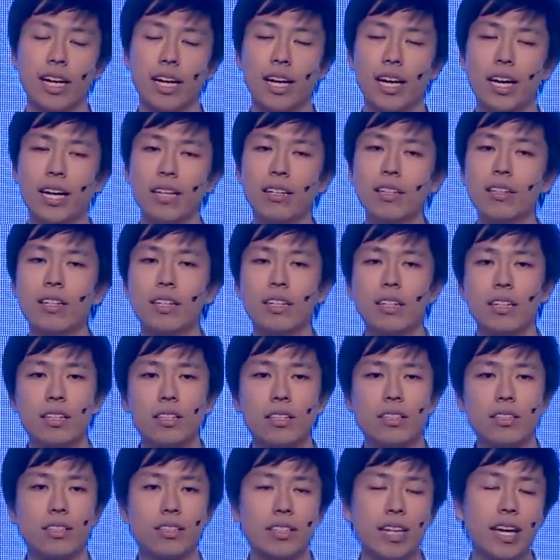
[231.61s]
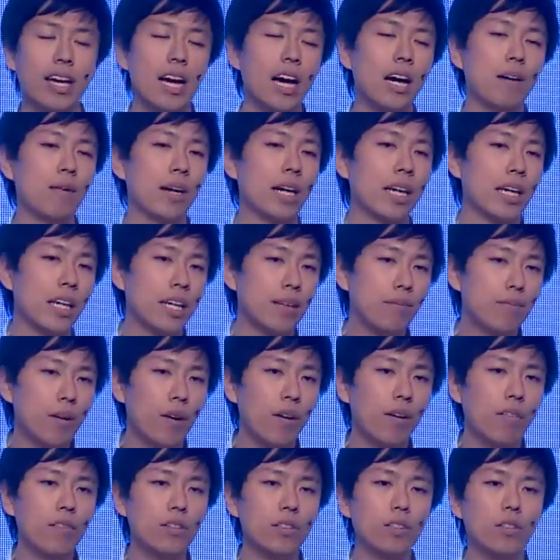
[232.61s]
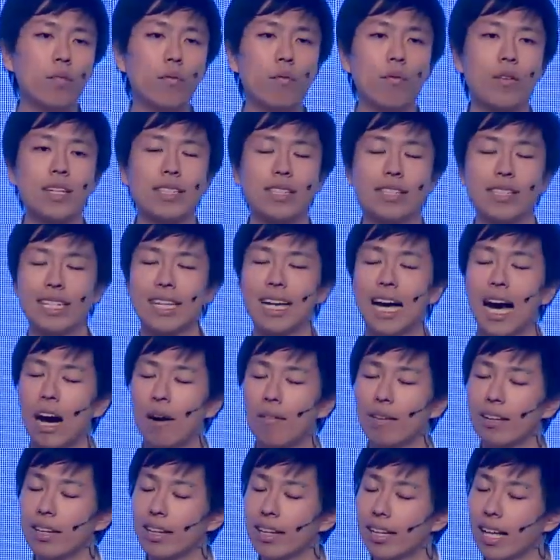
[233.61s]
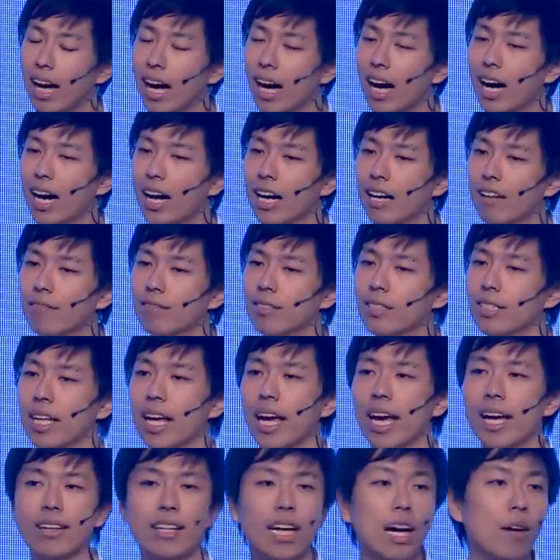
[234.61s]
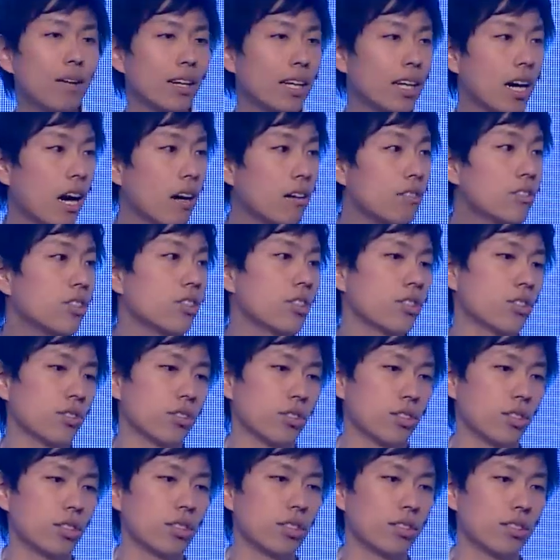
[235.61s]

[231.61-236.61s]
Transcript: And they have evolved within our lives and our cultures.